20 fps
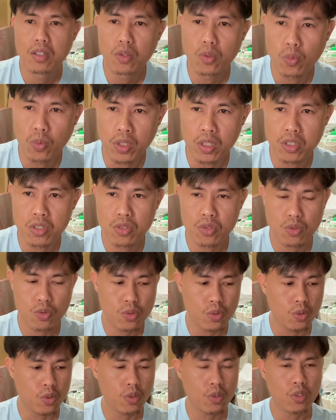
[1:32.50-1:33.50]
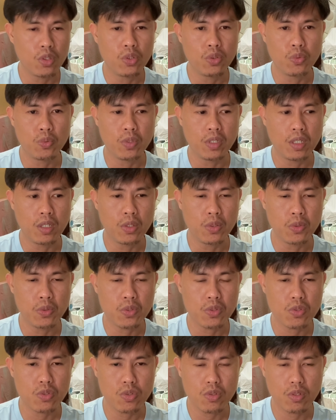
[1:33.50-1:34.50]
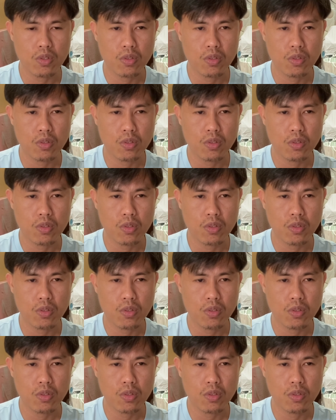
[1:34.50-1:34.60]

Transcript: wedge sole you will use.